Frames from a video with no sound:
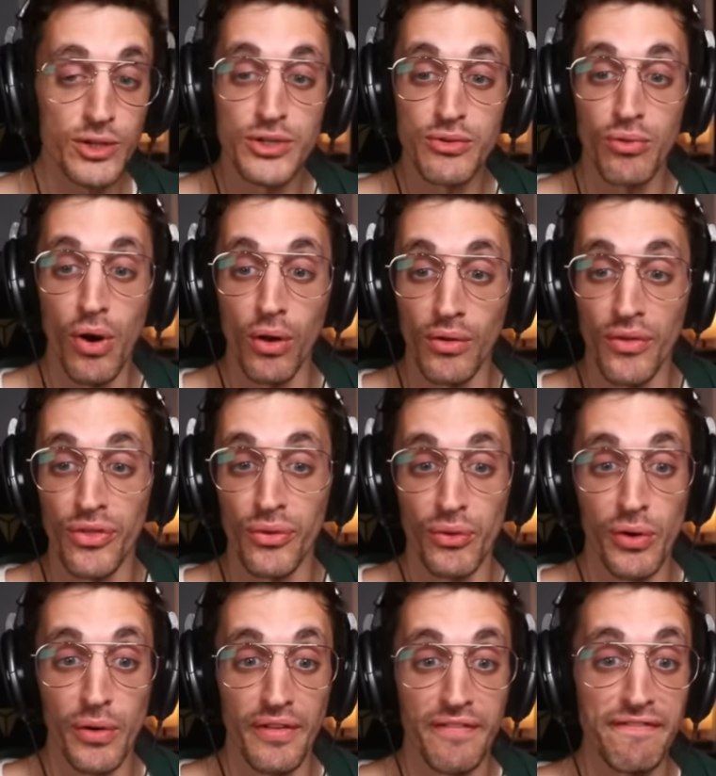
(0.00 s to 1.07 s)
dude's rolling
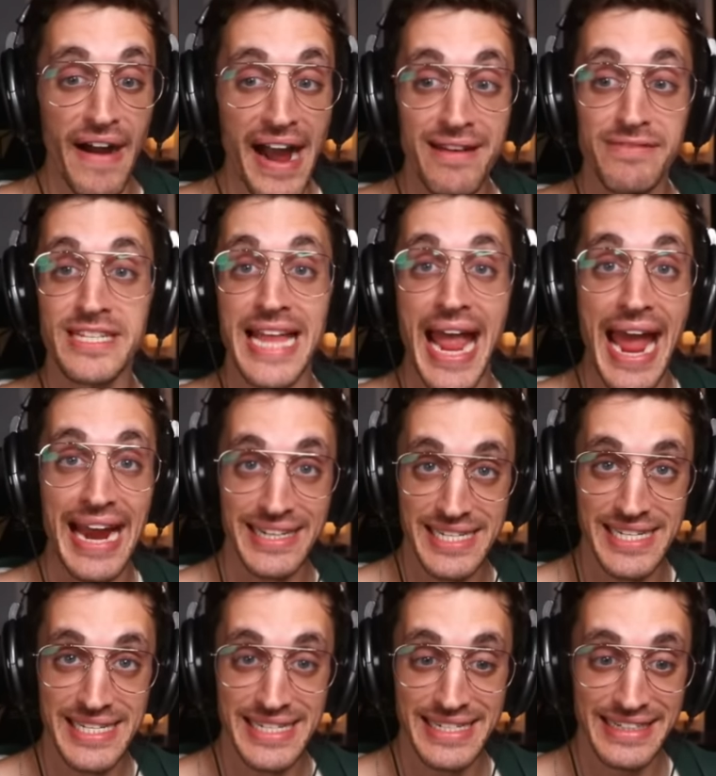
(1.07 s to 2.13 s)
through with five
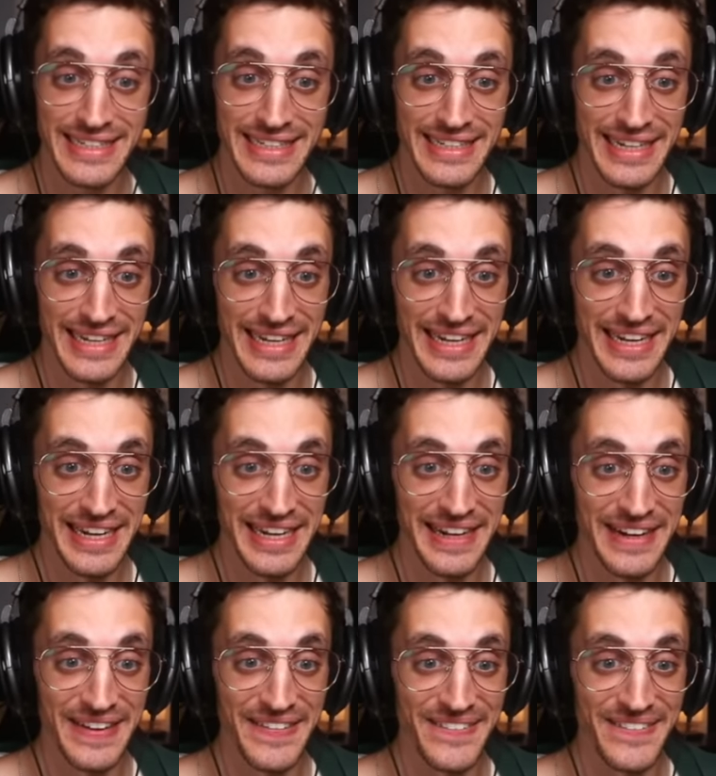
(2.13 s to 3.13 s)
stacks. Well, come on inside